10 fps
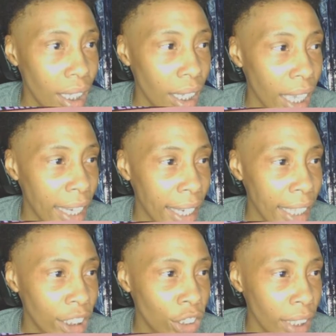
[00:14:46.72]
And
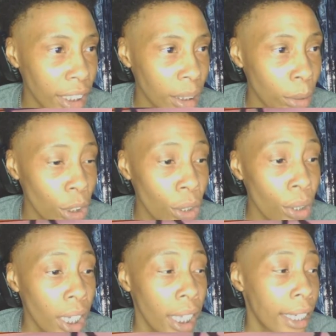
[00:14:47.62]
that distracted him too.
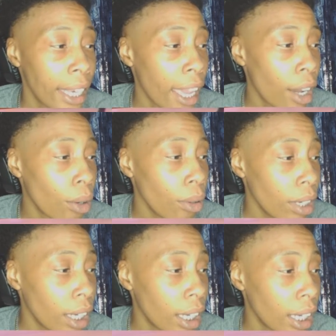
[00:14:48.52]
Now,
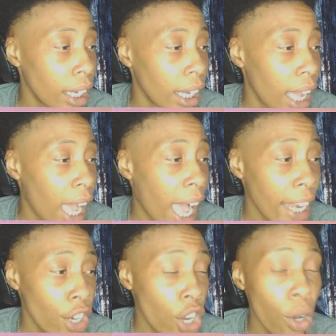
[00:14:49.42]
I
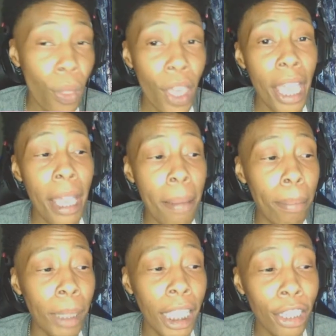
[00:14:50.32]
know that
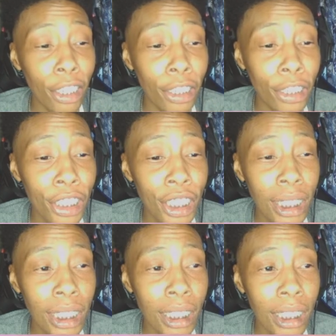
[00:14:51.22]
players
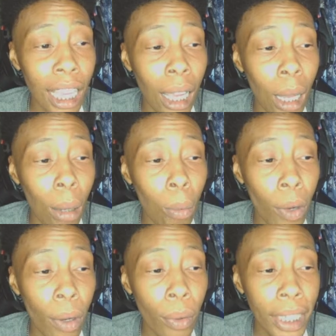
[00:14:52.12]

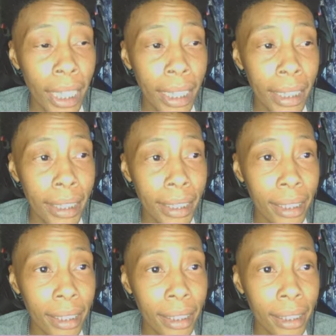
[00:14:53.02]
will get...
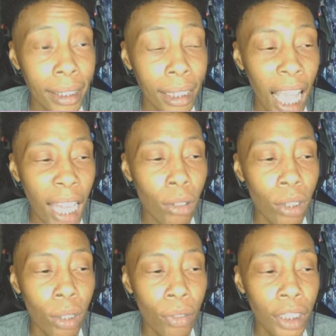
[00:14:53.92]
I don't
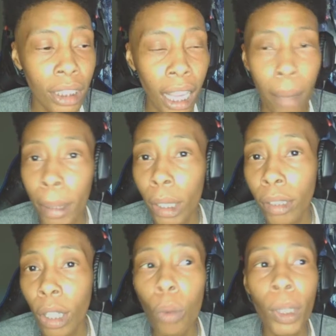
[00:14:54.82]
know if it's like a
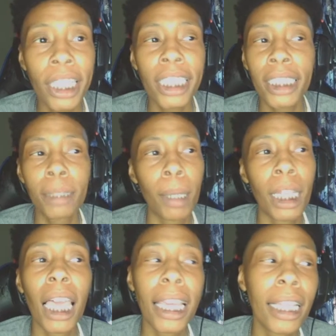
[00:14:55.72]
penalty or what it is,
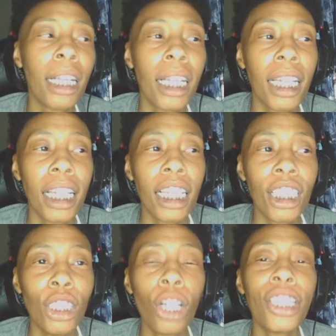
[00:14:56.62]
but like,
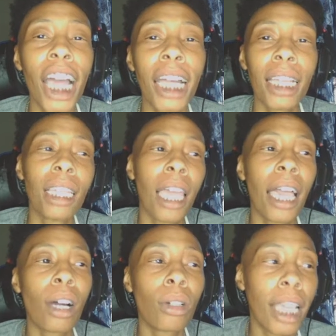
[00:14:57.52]
you're not
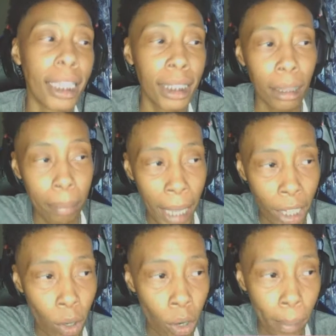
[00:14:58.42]
allowed as the
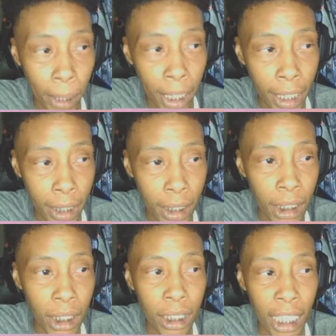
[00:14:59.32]
backcourt
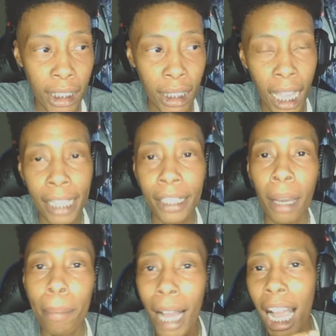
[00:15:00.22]
players that's lined
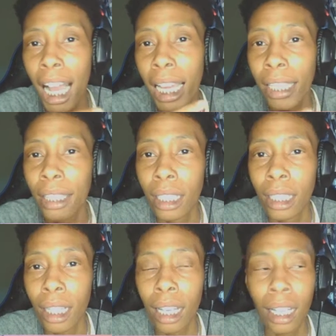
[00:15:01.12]
up behind
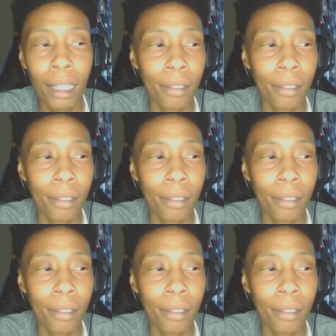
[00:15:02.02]
the